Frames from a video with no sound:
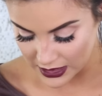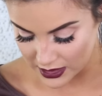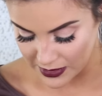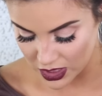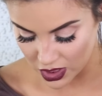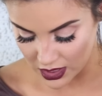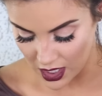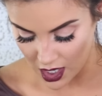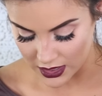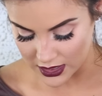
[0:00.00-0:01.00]
Let's mention
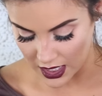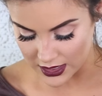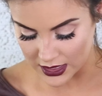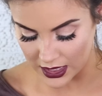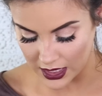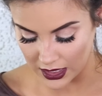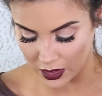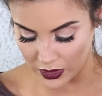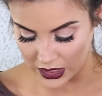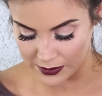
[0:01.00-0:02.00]
the Anastasia
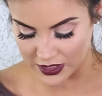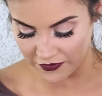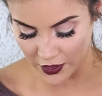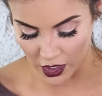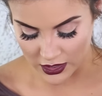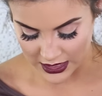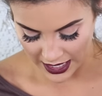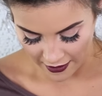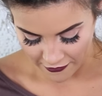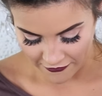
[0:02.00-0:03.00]
liquid lips first. I
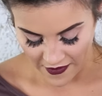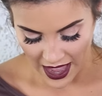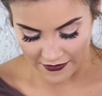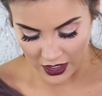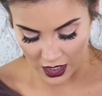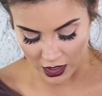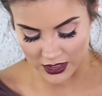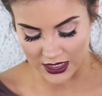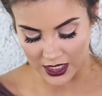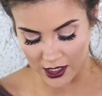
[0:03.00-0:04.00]
have five
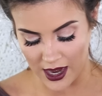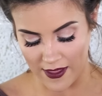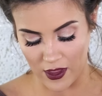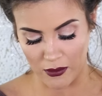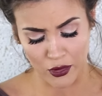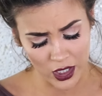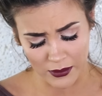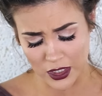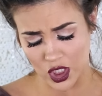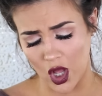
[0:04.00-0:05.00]
colors here and they're pretty
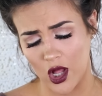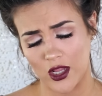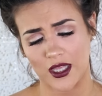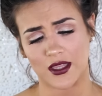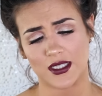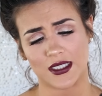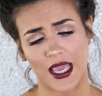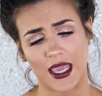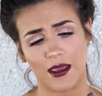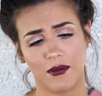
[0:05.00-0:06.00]
much all in the
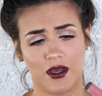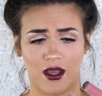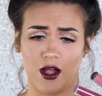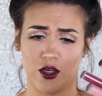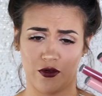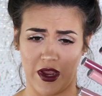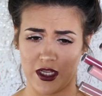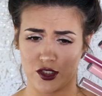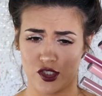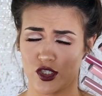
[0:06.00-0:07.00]
same color
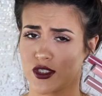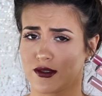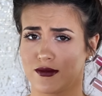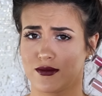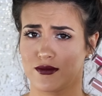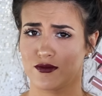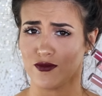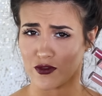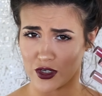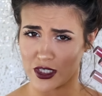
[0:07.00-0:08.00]
range.
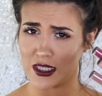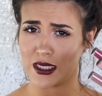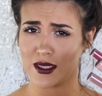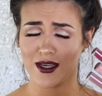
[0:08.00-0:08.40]
Really?